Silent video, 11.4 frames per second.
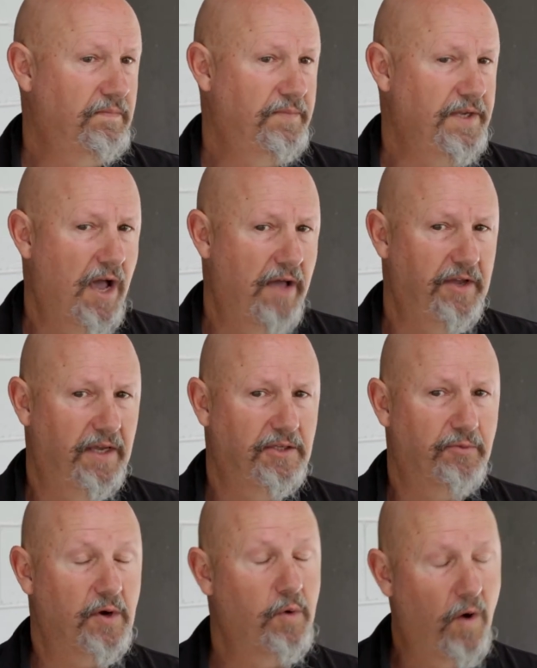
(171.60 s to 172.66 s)
the
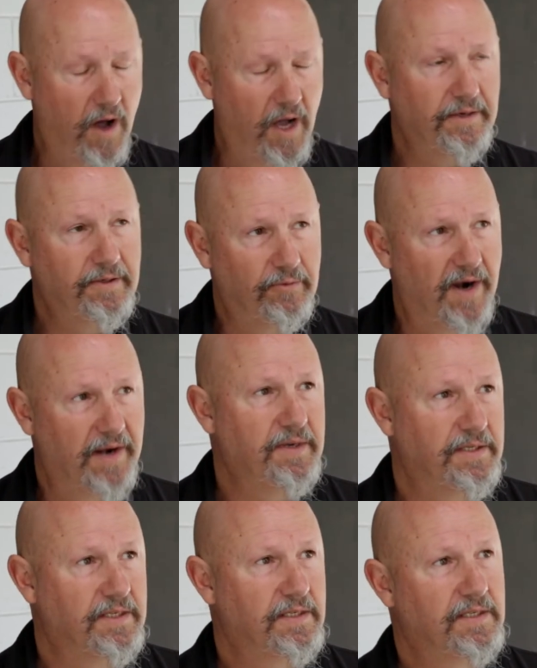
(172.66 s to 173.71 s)
overheads required to run a
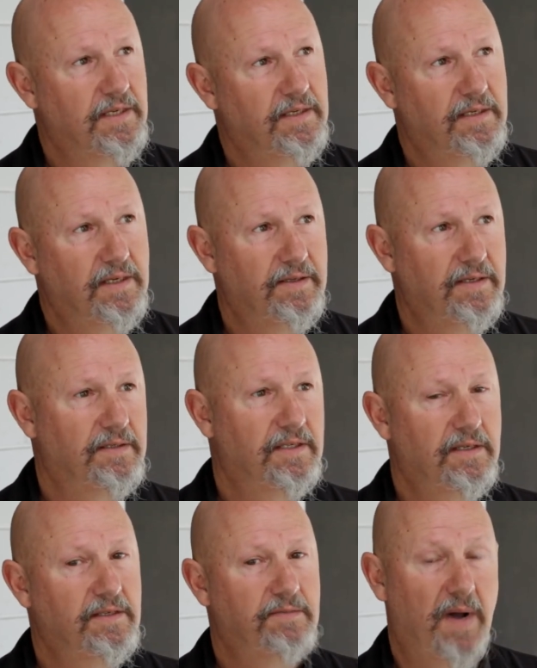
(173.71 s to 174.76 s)
business in this
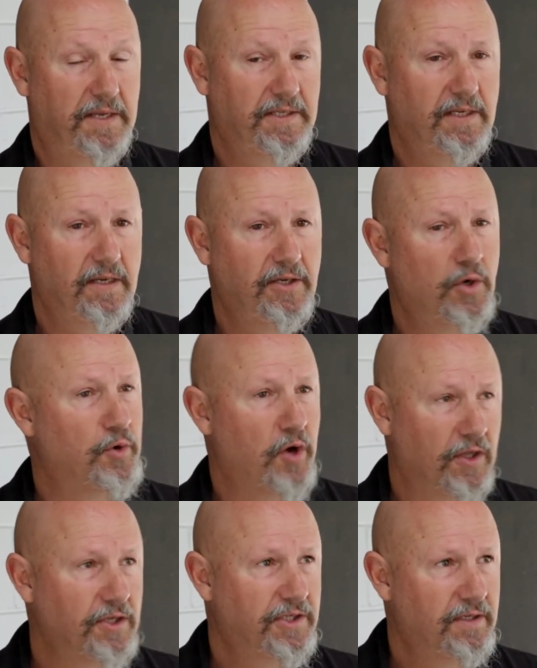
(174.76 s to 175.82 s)
is basically your
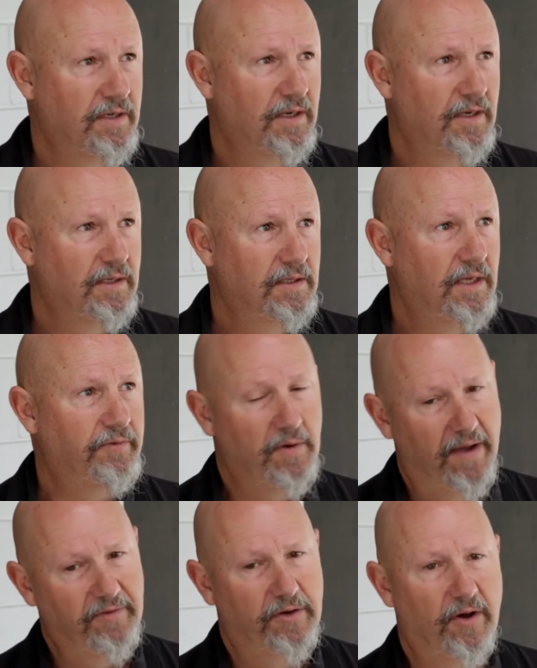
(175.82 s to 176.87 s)
knowledge. If you
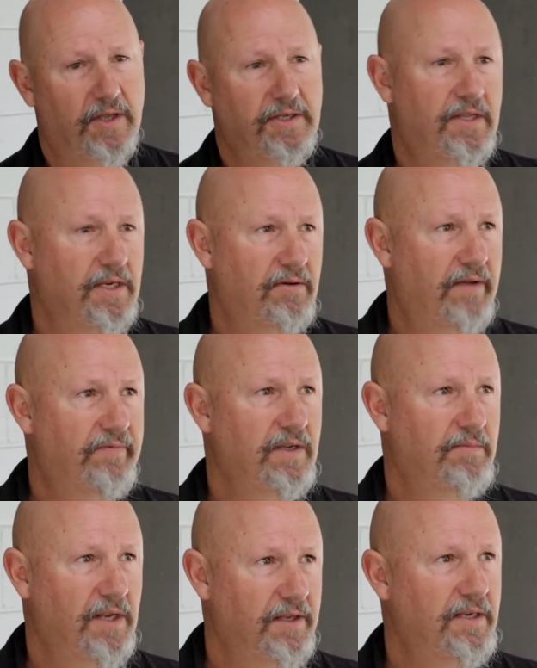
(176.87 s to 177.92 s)
have the knowledge, then you have the
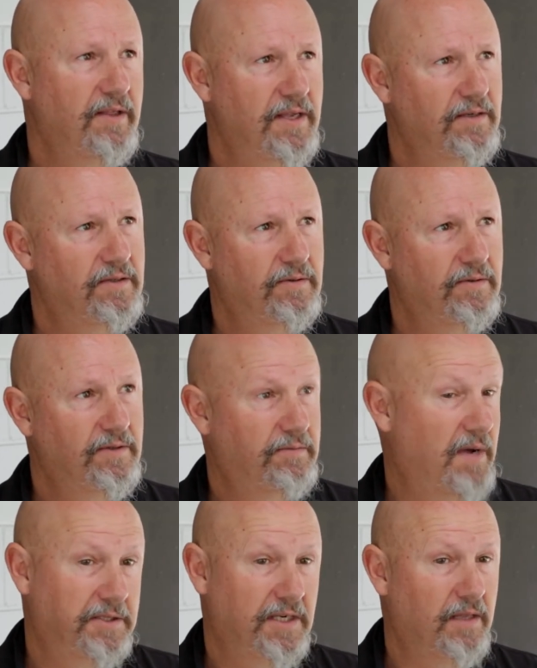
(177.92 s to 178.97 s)
ability then to
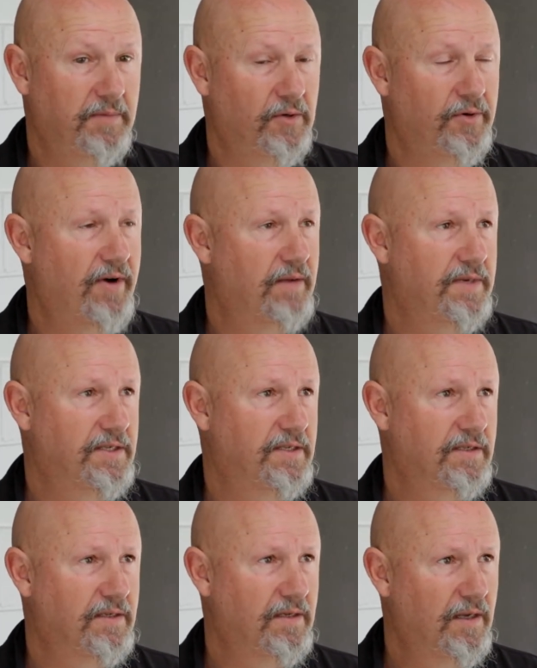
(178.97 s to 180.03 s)
basically build and run a
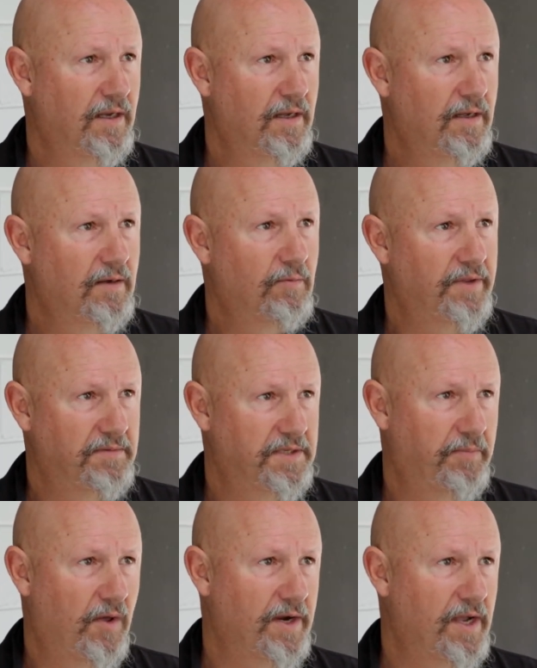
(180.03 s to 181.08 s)
business with them
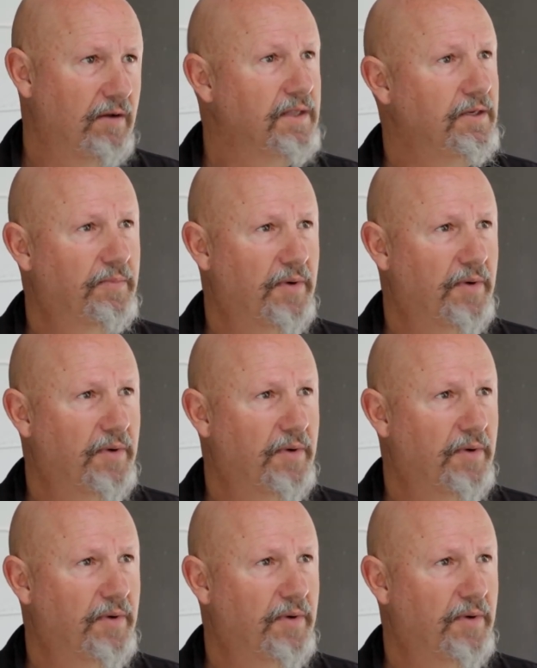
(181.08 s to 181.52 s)
supplying wholly your